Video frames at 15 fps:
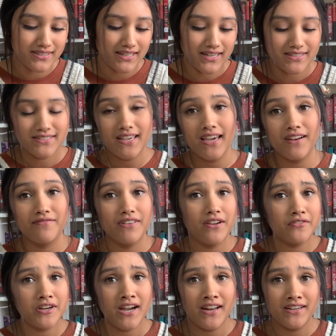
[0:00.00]
like I said, I've
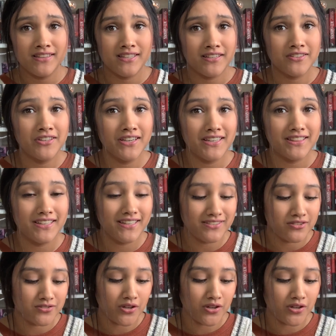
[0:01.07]
never had anything like this.